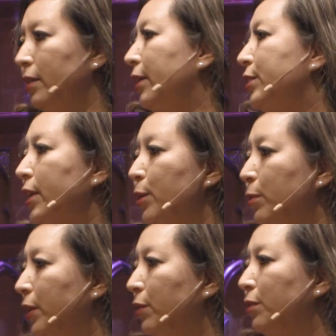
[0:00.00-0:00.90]
They say
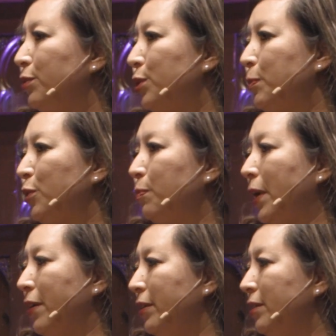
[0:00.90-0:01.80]
when you lose both
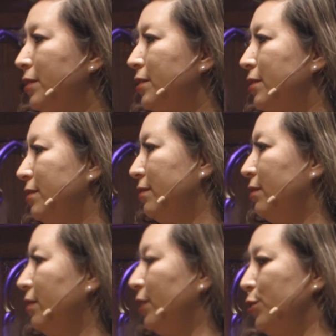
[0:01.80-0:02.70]
parents,
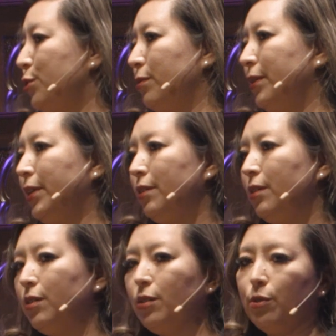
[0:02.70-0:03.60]
you join
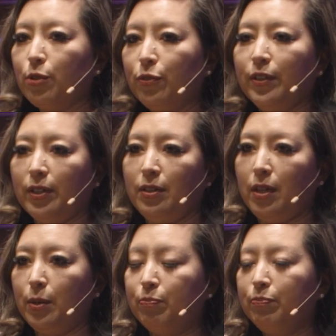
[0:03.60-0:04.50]
the Orphan
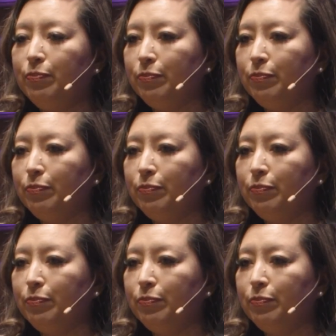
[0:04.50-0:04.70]
Club.